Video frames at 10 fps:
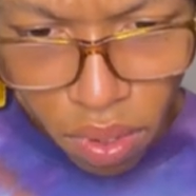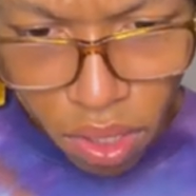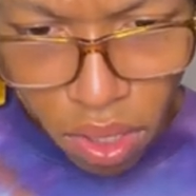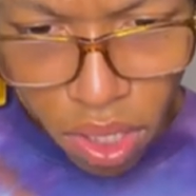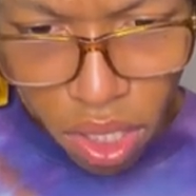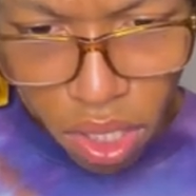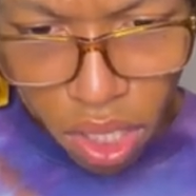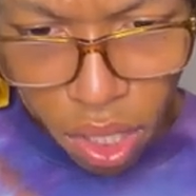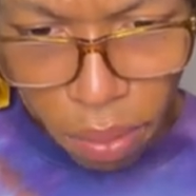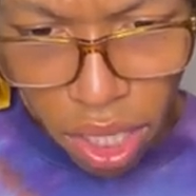literally
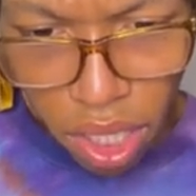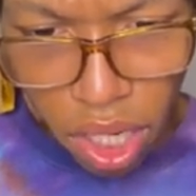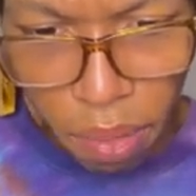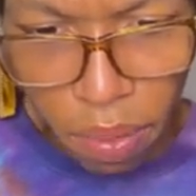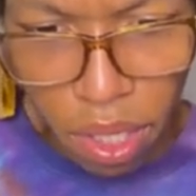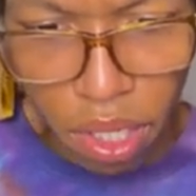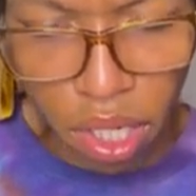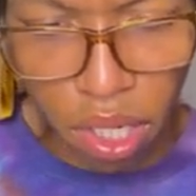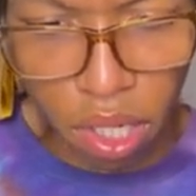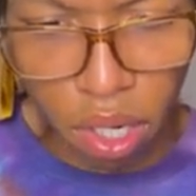come back up and then you're
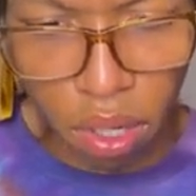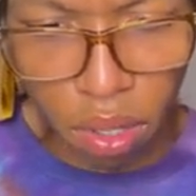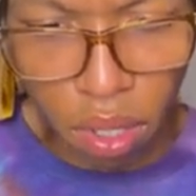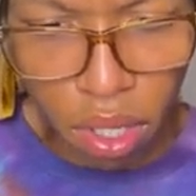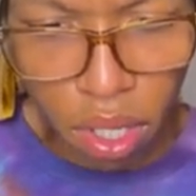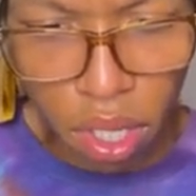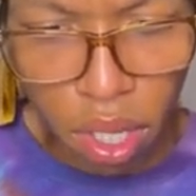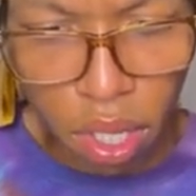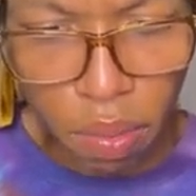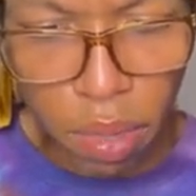going to go
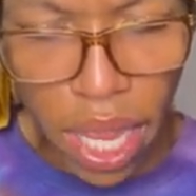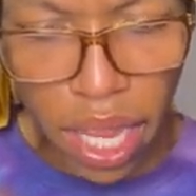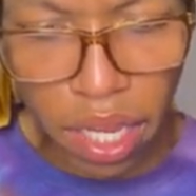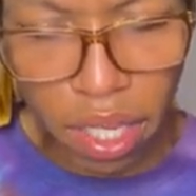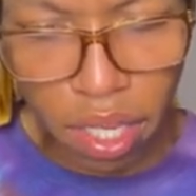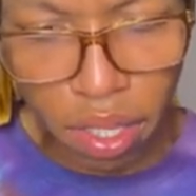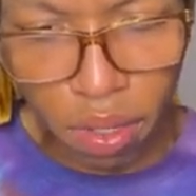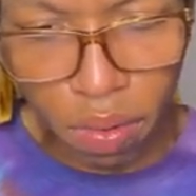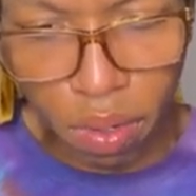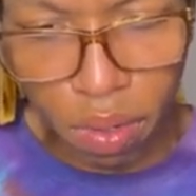back
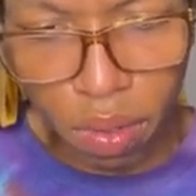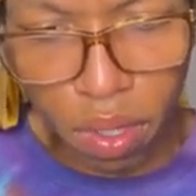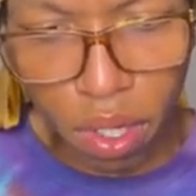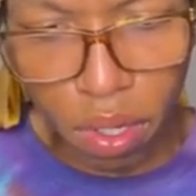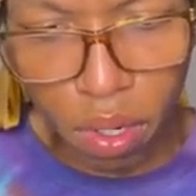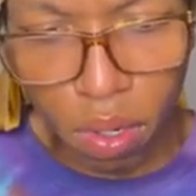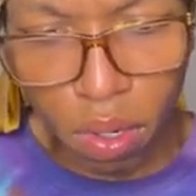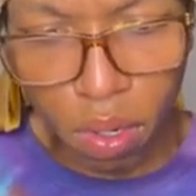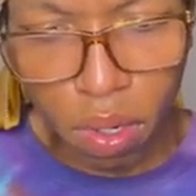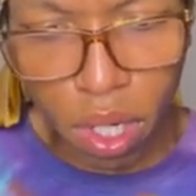through the
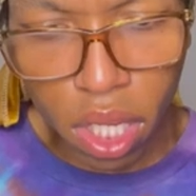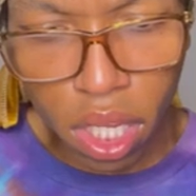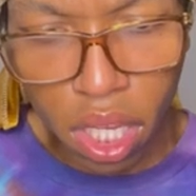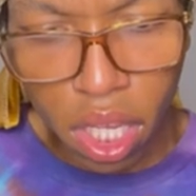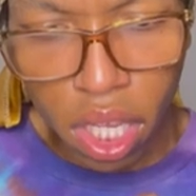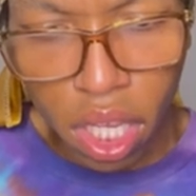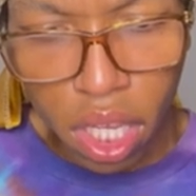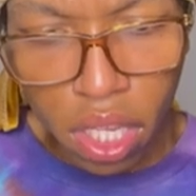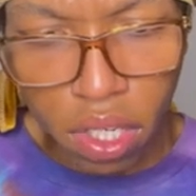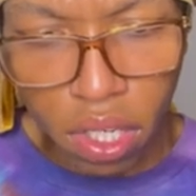hole.
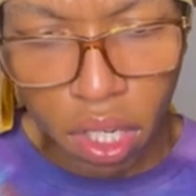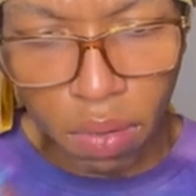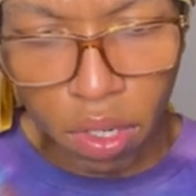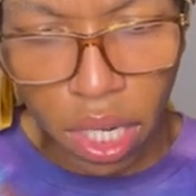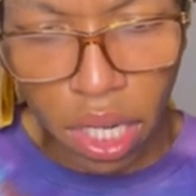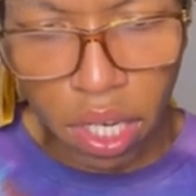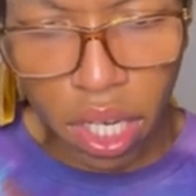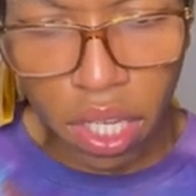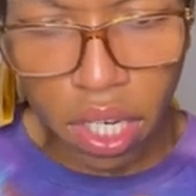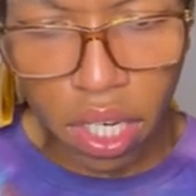So you're going to create
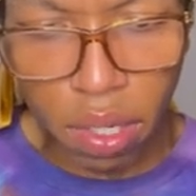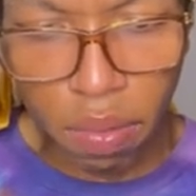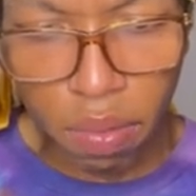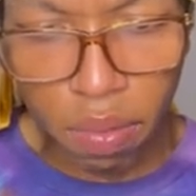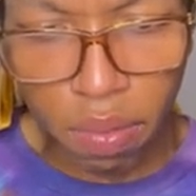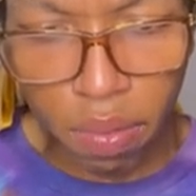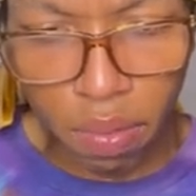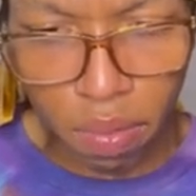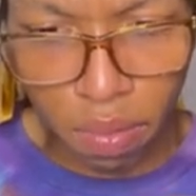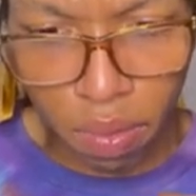another
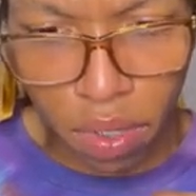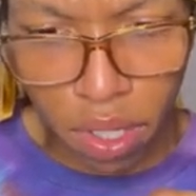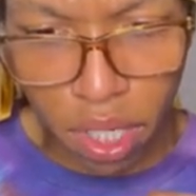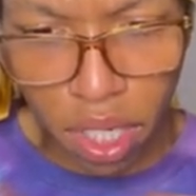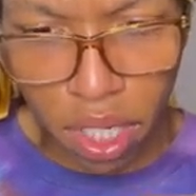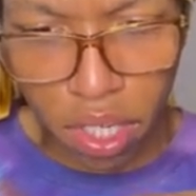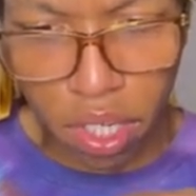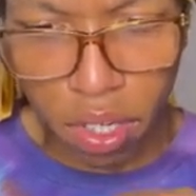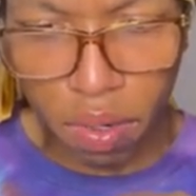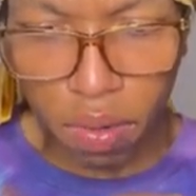
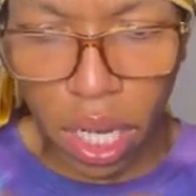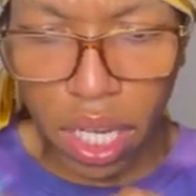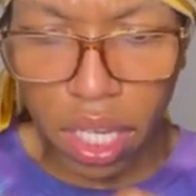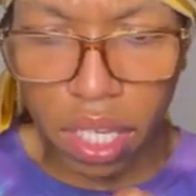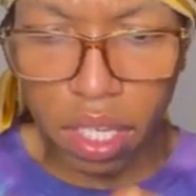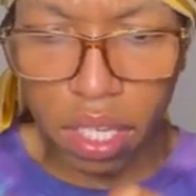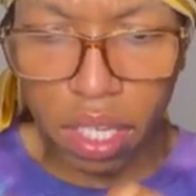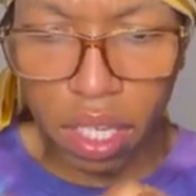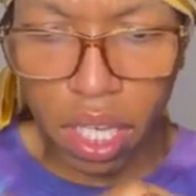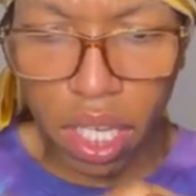stitch right
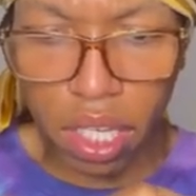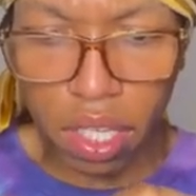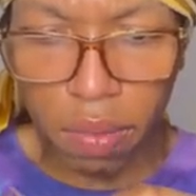at the